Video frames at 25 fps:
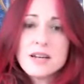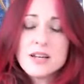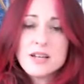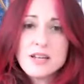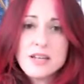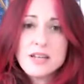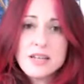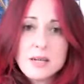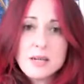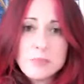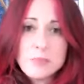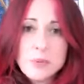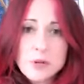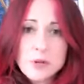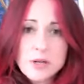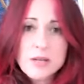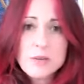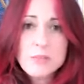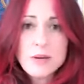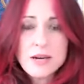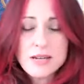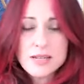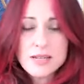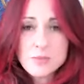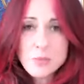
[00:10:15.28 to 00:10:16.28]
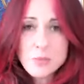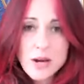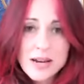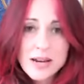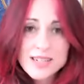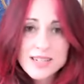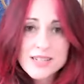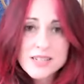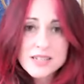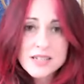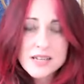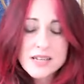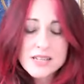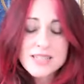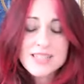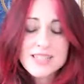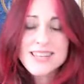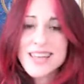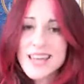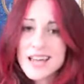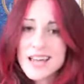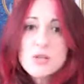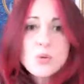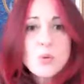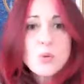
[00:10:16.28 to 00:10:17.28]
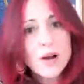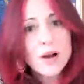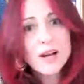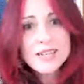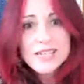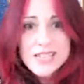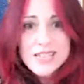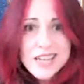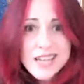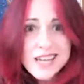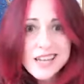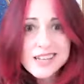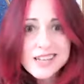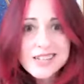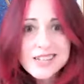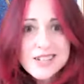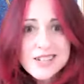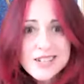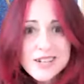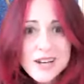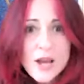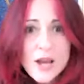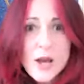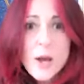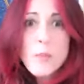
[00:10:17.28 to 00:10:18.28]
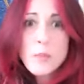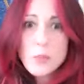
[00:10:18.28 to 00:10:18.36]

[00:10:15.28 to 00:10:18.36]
You need body based practices. Guess what I teach?